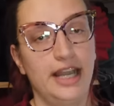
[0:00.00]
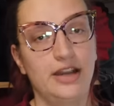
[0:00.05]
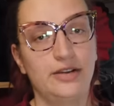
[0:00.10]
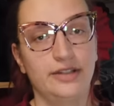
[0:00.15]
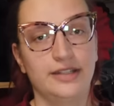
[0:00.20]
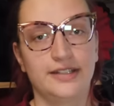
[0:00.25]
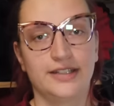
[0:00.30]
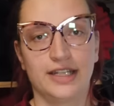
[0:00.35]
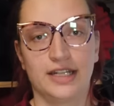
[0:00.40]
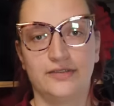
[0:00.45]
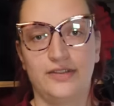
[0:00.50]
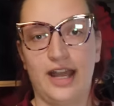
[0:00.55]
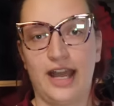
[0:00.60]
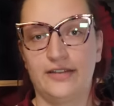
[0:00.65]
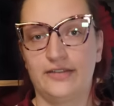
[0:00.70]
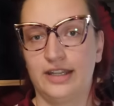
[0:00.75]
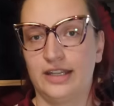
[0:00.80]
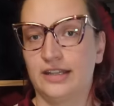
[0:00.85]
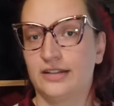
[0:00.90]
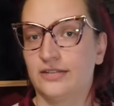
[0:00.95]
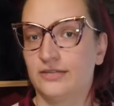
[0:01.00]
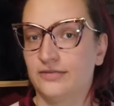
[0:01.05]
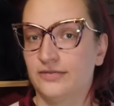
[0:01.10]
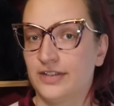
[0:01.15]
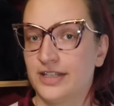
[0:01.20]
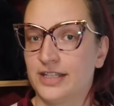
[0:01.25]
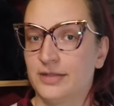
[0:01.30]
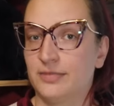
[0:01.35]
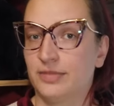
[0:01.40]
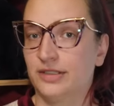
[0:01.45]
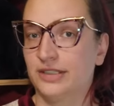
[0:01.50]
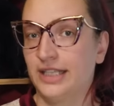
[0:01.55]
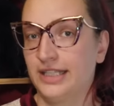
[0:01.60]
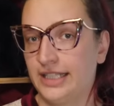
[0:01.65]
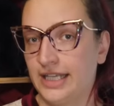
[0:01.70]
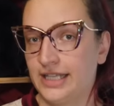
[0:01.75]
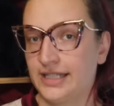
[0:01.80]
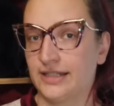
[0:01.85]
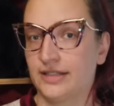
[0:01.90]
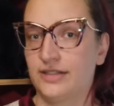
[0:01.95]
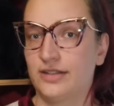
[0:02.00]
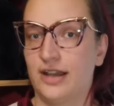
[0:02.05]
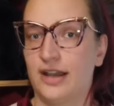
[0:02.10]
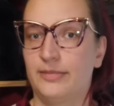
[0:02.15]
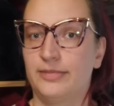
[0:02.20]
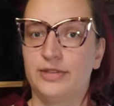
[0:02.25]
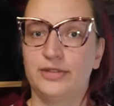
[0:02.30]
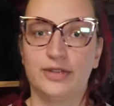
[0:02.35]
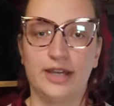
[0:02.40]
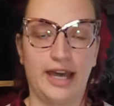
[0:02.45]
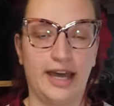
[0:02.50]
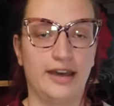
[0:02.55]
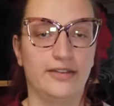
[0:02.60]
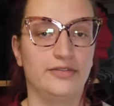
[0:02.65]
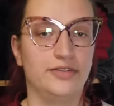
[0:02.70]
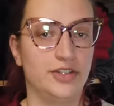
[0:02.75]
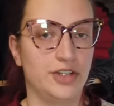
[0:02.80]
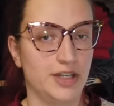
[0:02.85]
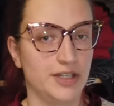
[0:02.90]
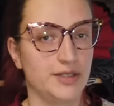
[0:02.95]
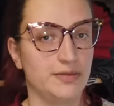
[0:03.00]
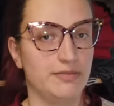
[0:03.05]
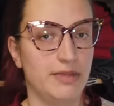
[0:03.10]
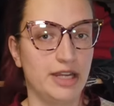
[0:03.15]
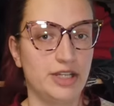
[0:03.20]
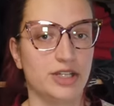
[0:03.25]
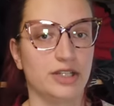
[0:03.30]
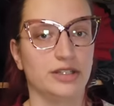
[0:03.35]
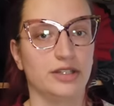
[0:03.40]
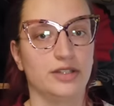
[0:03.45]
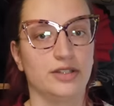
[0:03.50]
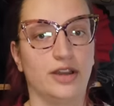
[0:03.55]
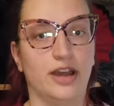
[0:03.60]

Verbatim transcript: now instead of having visible leggings at the top, you'll have just mesh at the